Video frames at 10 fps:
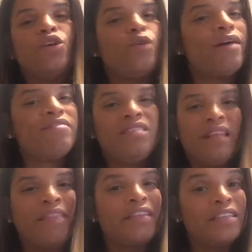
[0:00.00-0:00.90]
You have
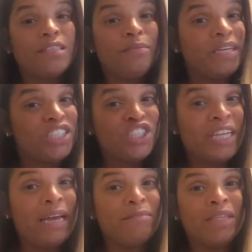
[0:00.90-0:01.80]
nothing to be
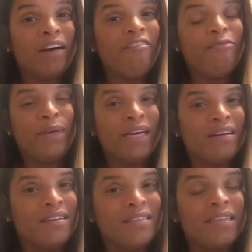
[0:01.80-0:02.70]
ashamed of,
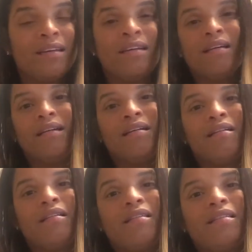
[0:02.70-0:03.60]
because
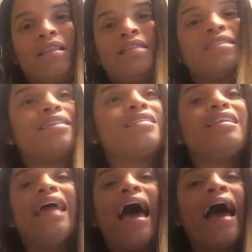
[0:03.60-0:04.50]
this is
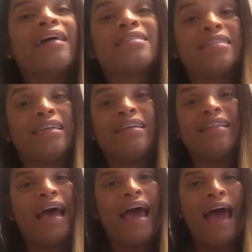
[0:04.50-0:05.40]
an
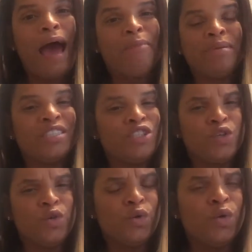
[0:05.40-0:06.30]
accident that happened
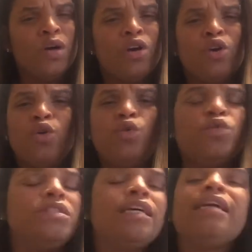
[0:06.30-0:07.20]
to you.
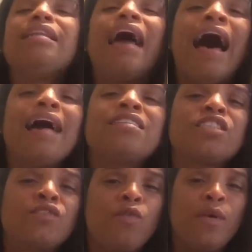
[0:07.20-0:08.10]
You didn't ask
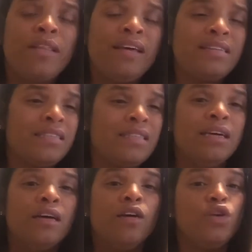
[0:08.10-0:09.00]
for this.
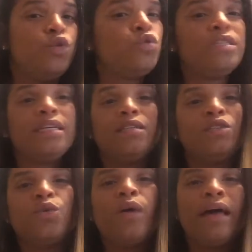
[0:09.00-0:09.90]
You didn't
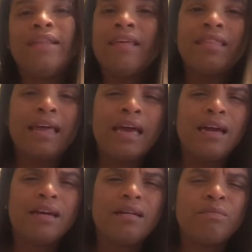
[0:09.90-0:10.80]
do anything
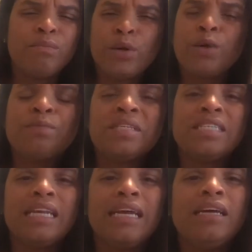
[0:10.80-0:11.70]

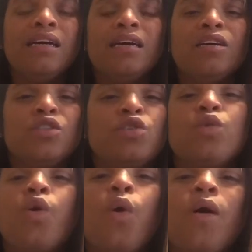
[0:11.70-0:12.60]
purposely to
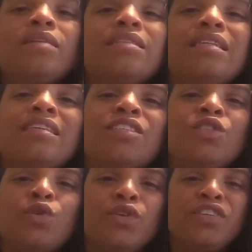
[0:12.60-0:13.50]
cause this
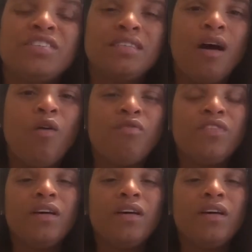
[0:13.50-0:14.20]
to yourself.